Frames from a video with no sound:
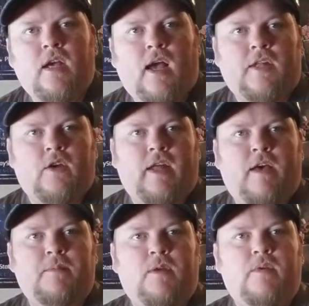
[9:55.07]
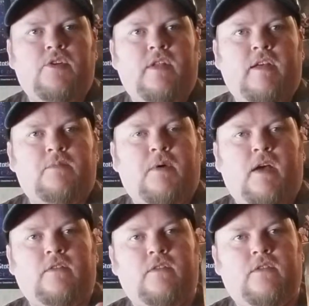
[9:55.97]
I don't have my original
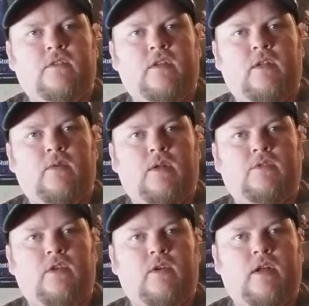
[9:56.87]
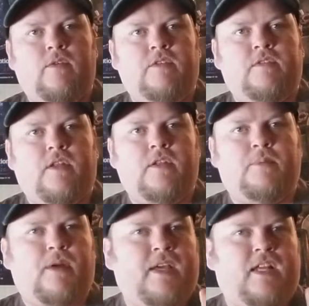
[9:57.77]
Xbox, so this is another one I'm turning around and reselling.
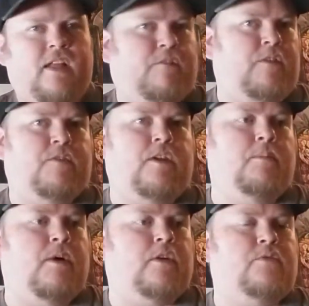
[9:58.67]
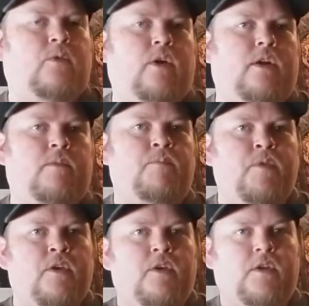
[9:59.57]
Probably get like $15 for it.
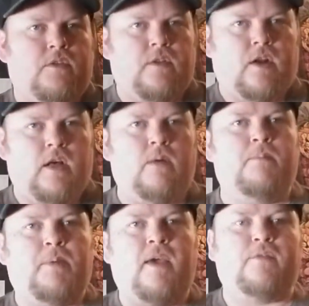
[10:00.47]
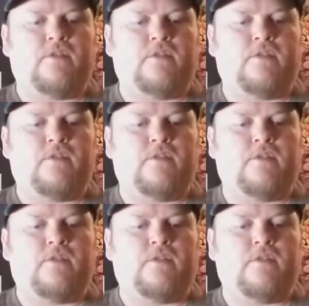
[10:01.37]
So that'll help pay for